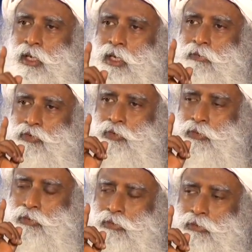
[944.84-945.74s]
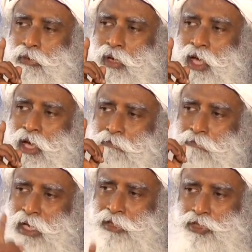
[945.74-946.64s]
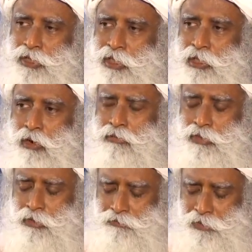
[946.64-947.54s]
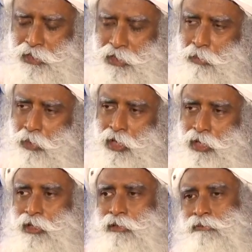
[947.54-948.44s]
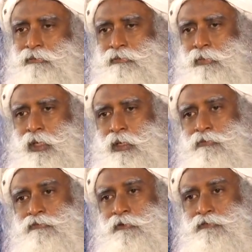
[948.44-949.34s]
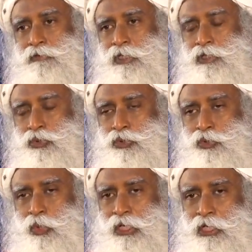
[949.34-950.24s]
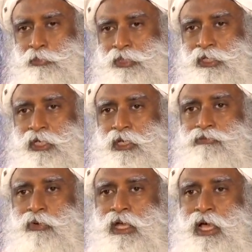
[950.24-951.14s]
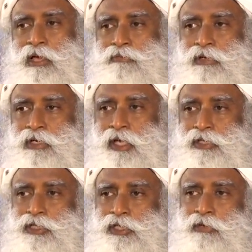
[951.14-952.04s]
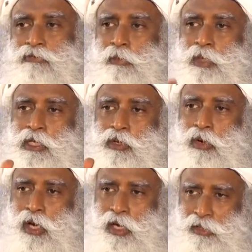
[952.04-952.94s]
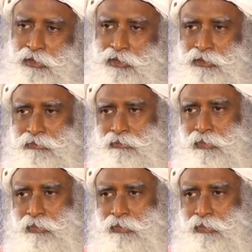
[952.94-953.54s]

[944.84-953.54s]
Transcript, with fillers: if you have mastery over your physical body, fifteen to twenty percent of your life and destiny will be in your hands.